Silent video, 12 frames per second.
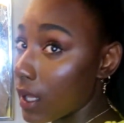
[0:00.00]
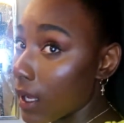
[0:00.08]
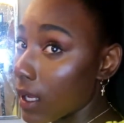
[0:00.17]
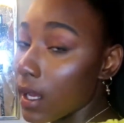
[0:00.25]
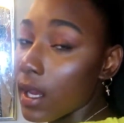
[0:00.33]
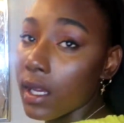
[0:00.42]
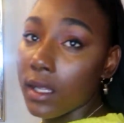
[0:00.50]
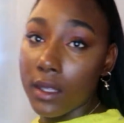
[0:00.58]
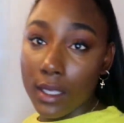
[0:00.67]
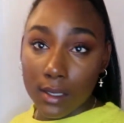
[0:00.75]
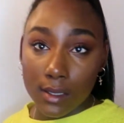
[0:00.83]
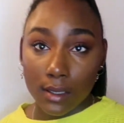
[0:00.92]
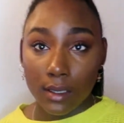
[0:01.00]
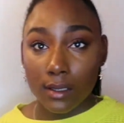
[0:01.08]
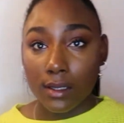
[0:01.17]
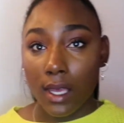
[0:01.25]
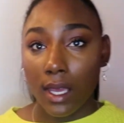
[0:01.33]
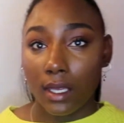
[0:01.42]
Like, this
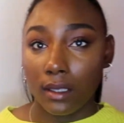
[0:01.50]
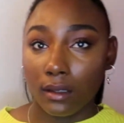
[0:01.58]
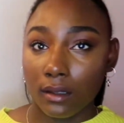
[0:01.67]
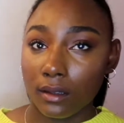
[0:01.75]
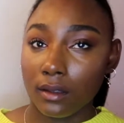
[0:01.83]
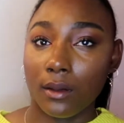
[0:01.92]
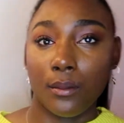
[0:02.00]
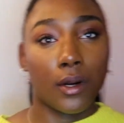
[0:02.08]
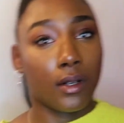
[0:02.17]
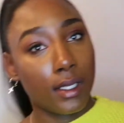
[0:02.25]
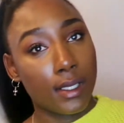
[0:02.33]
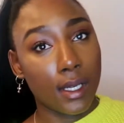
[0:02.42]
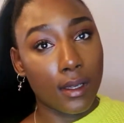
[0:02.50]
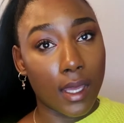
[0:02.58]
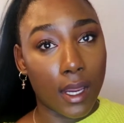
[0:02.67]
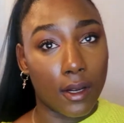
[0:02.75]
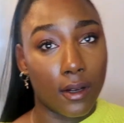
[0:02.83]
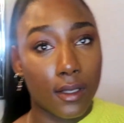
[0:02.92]
looks like the ponytail
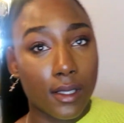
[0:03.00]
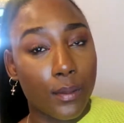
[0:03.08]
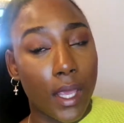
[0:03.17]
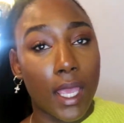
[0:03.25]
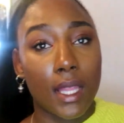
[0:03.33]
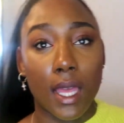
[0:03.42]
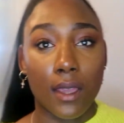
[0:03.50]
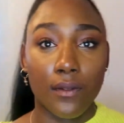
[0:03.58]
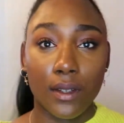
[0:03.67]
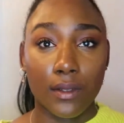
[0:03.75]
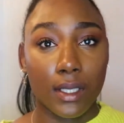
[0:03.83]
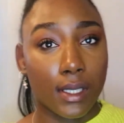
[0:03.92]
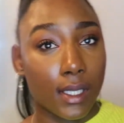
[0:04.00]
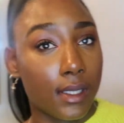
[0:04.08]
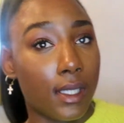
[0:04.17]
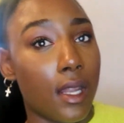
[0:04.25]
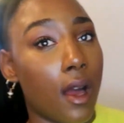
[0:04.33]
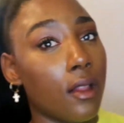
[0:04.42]
that girls pay like
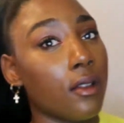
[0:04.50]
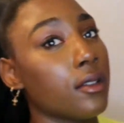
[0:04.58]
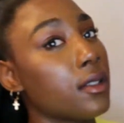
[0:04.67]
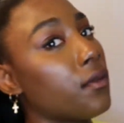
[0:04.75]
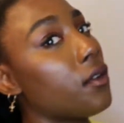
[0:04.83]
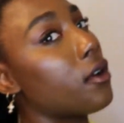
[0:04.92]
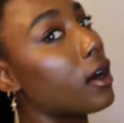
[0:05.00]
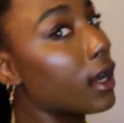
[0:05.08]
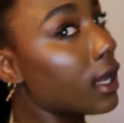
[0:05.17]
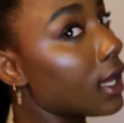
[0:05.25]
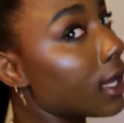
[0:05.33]
$50–$60 for.